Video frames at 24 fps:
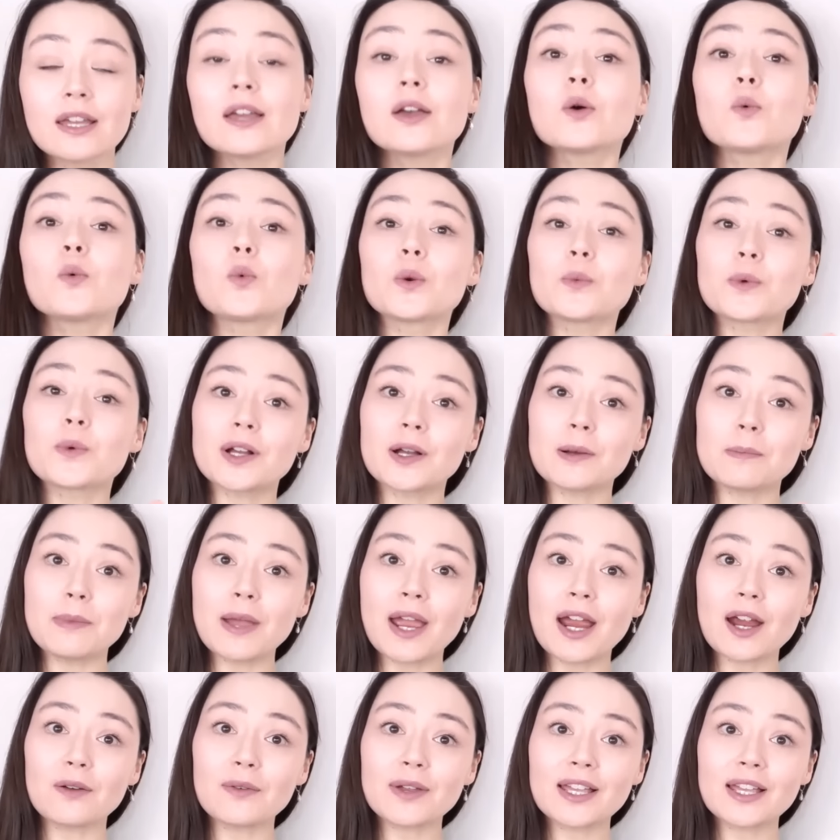when we're
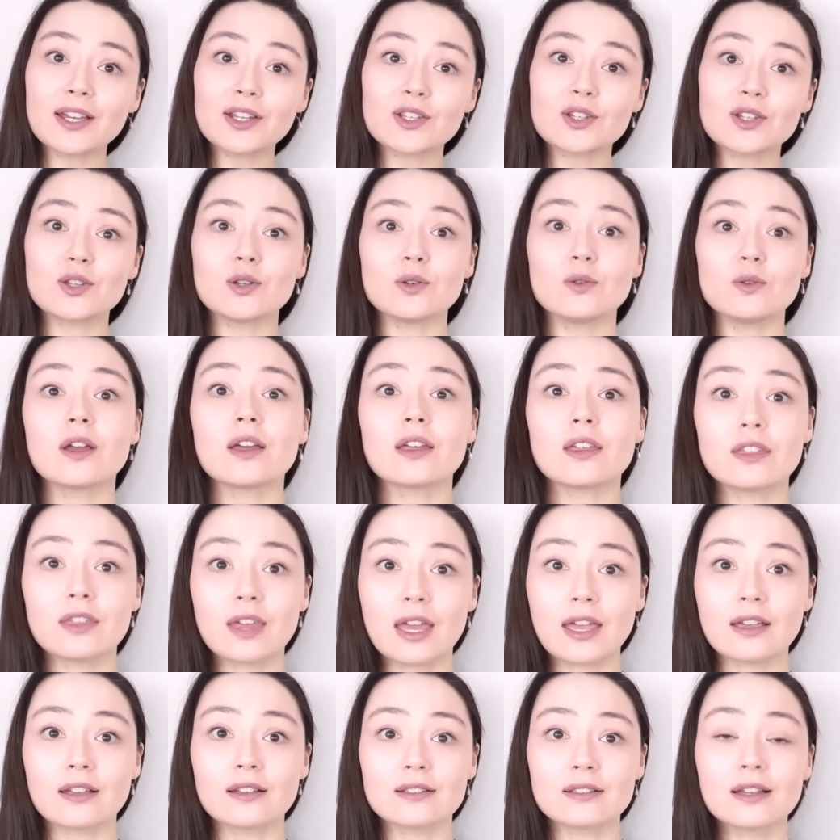comparing two
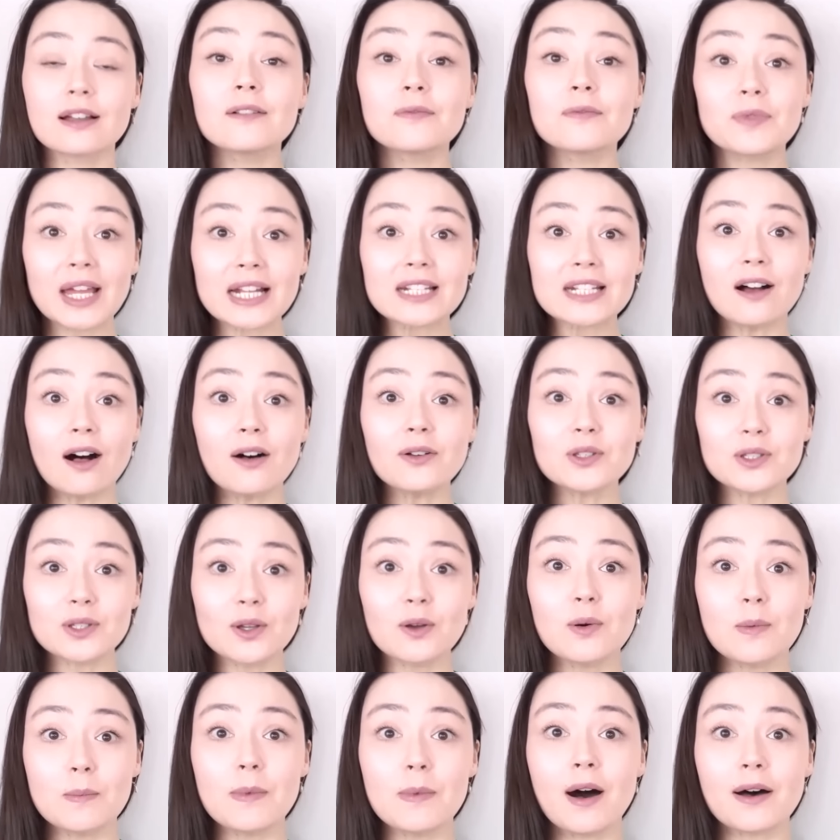things. That's also
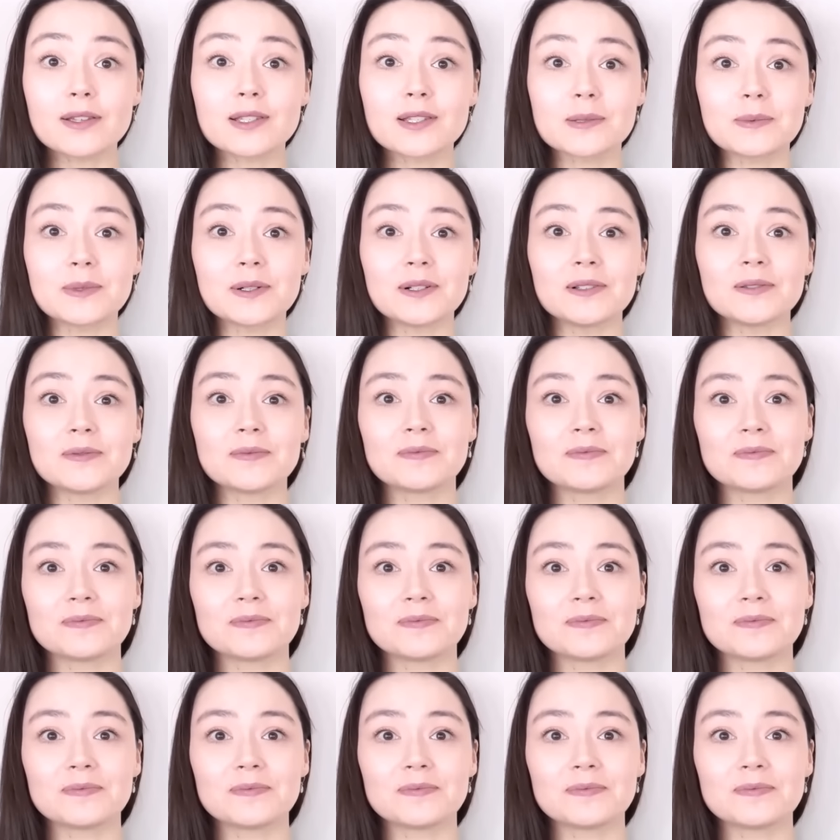possible.